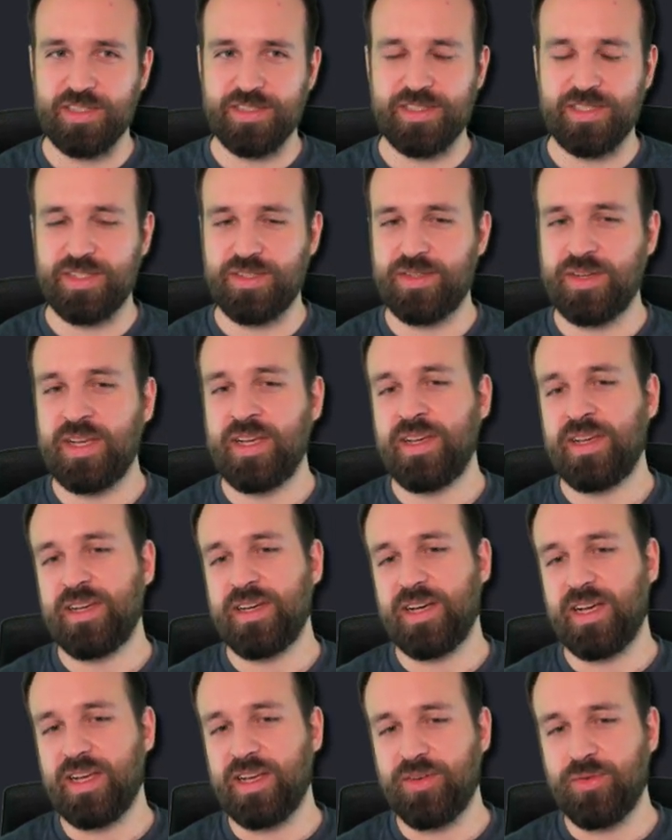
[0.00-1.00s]
So
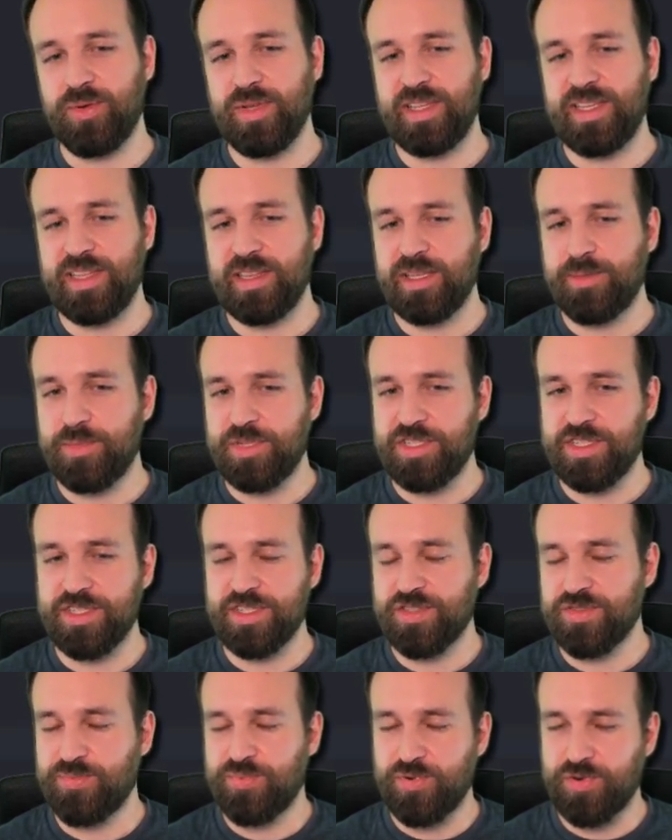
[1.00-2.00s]
uh, really limited
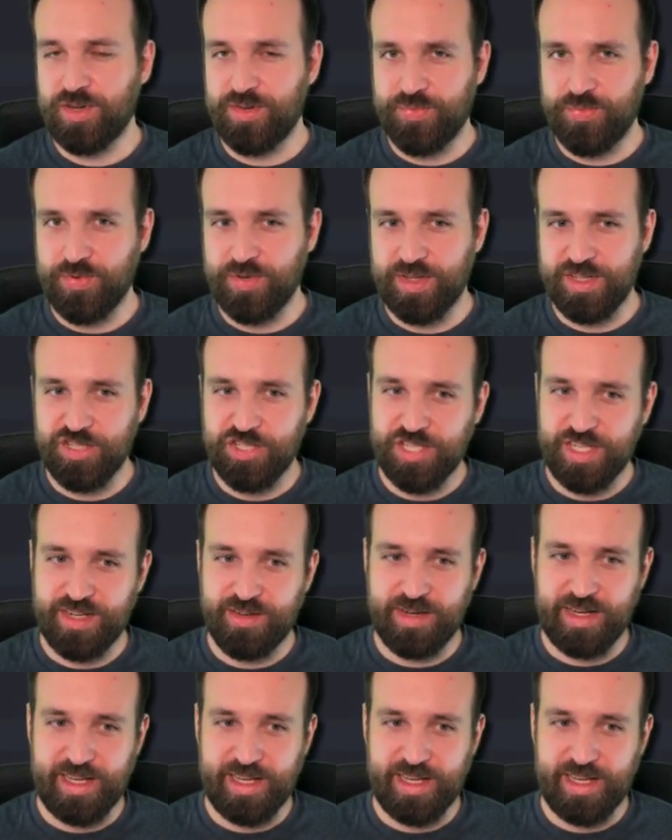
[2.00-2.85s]
support for the share